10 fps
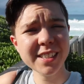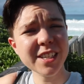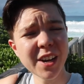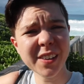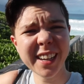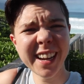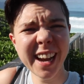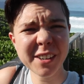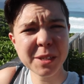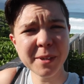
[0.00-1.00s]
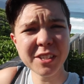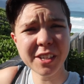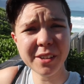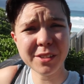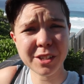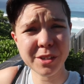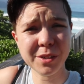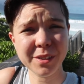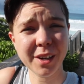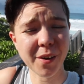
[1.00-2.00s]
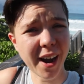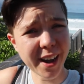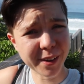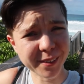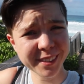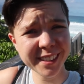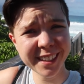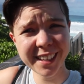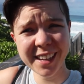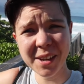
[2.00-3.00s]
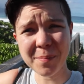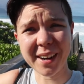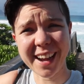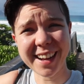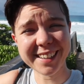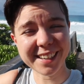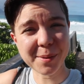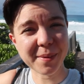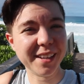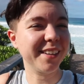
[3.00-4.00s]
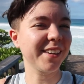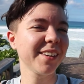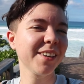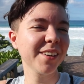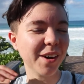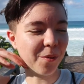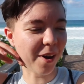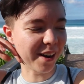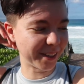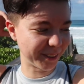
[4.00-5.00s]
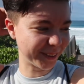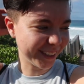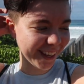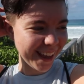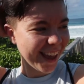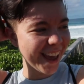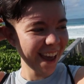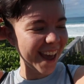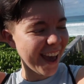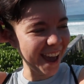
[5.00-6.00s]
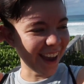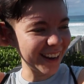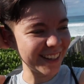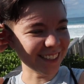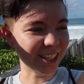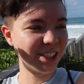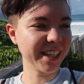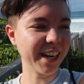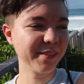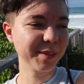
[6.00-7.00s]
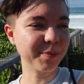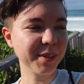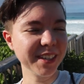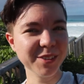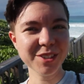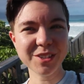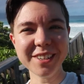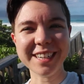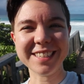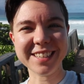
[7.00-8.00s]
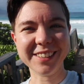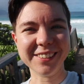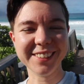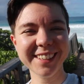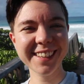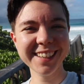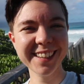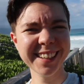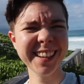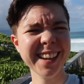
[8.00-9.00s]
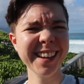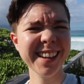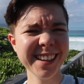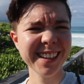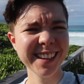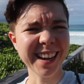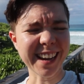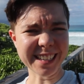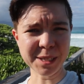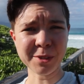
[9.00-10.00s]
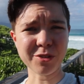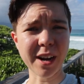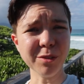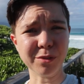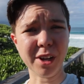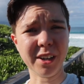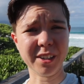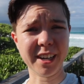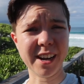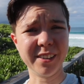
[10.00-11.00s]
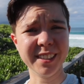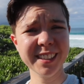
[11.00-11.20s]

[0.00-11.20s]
So, I was supposed to go to Ohio, but I ended up in Oahu, and it's actually kind of a pretty cool story, so I guess I'm a travel vlogger now.